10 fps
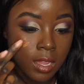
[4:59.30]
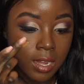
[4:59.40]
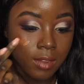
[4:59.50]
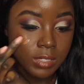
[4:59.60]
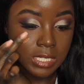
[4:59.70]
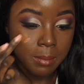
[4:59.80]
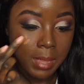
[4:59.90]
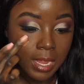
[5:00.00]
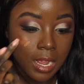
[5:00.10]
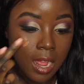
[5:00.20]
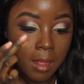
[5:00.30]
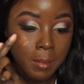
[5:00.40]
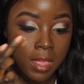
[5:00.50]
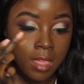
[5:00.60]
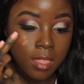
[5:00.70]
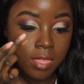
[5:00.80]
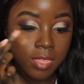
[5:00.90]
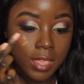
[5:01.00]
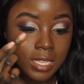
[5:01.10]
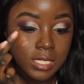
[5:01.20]
everyday makeup.
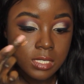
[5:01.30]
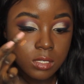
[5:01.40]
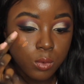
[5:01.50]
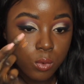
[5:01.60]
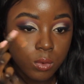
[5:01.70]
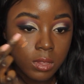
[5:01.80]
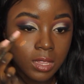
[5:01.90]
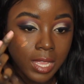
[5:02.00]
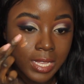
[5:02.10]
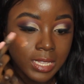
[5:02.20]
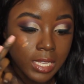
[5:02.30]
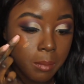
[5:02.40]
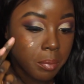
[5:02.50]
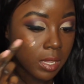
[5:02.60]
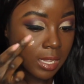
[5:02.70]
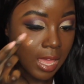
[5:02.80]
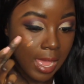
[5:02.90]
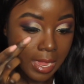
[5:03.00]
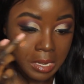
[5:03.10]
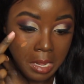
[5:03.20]
This lightly
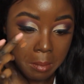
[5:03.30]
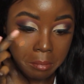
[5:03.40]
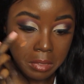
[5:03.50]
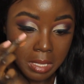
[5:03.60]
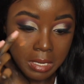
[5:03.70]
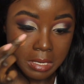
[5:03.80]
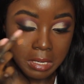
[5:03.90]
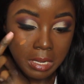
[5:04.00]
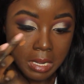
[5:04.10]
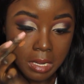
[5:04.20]
applied and blended